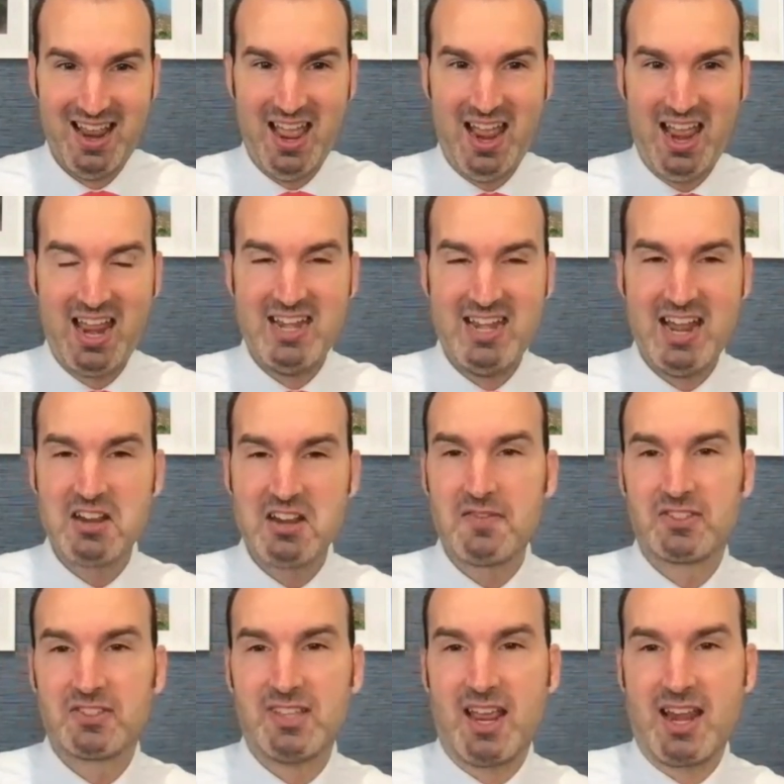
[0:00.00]
And now you have
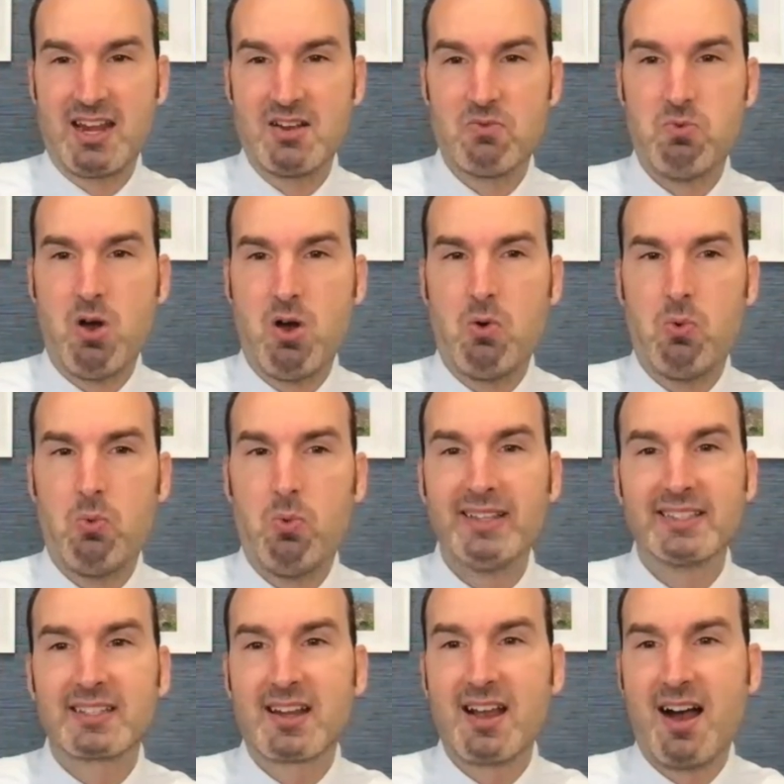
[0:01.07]
to say, well,
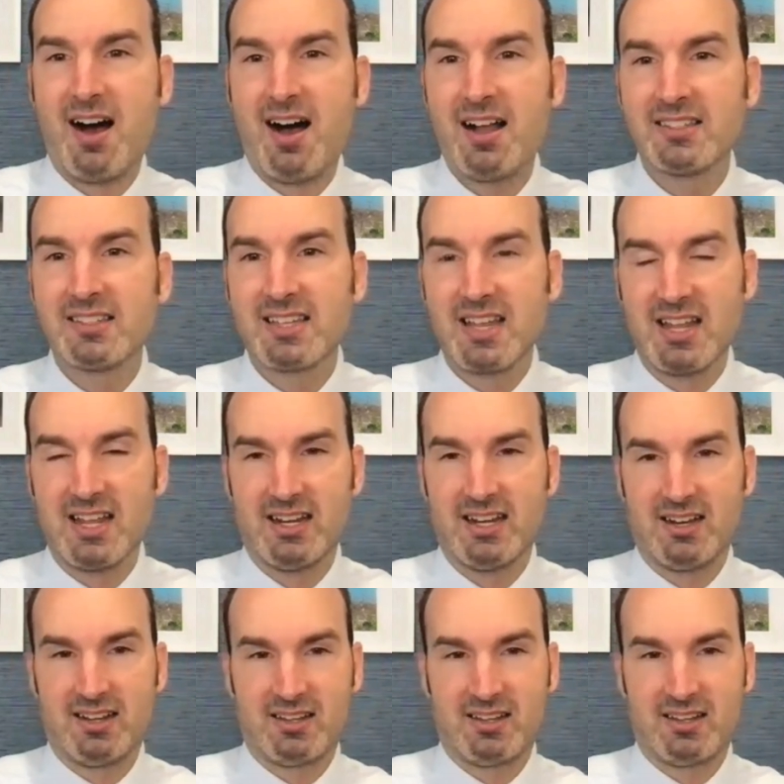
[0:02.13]
what's causing it?